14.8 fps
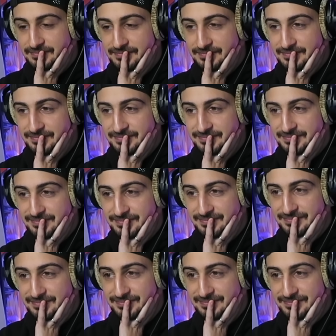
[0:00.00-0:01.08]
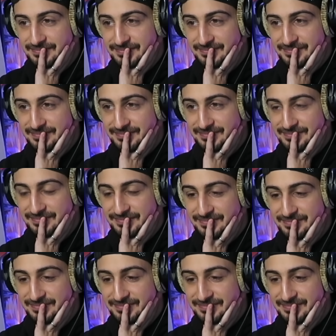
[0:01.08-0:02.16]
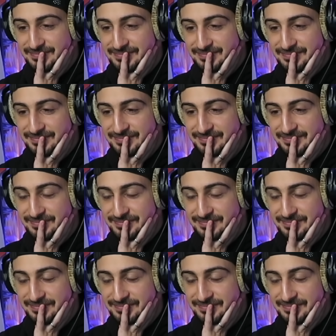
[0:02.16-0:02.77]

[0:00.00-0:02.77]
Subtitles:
(not speaking)